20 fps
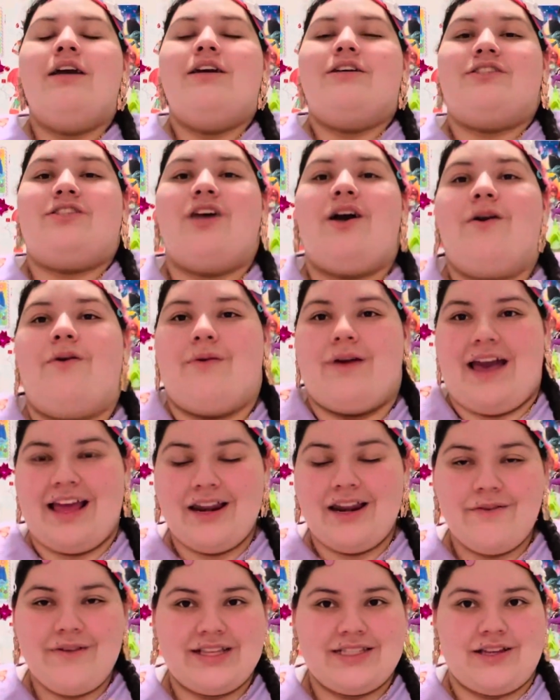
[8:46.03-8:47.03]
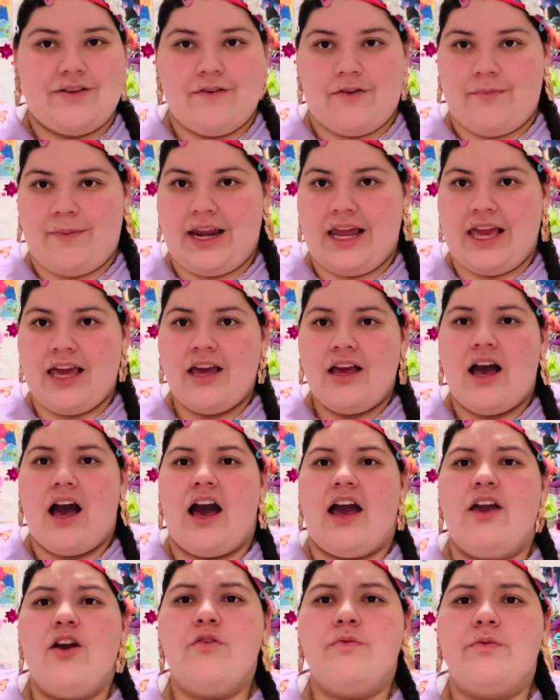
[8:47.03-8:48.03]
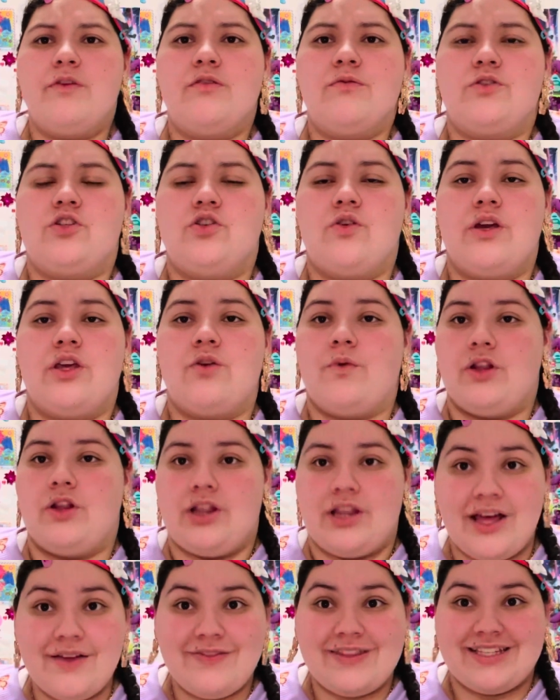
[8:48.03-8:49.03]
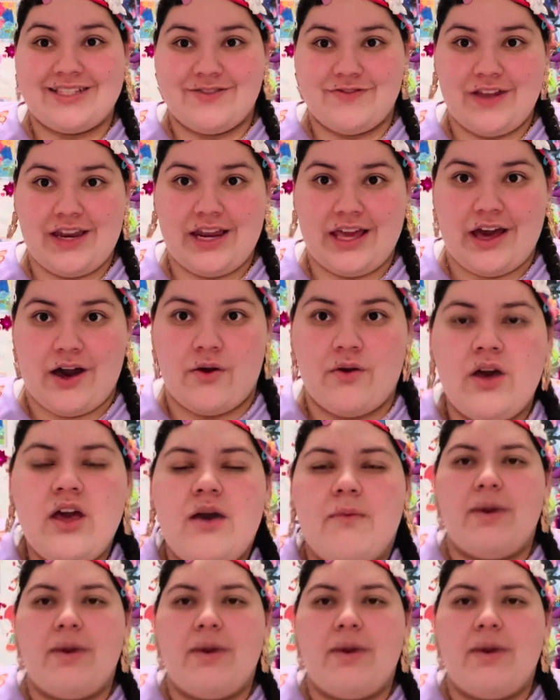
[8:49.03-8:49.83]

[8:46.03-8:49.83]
So anyways, everybody, I hope you enjoy, you will love this video.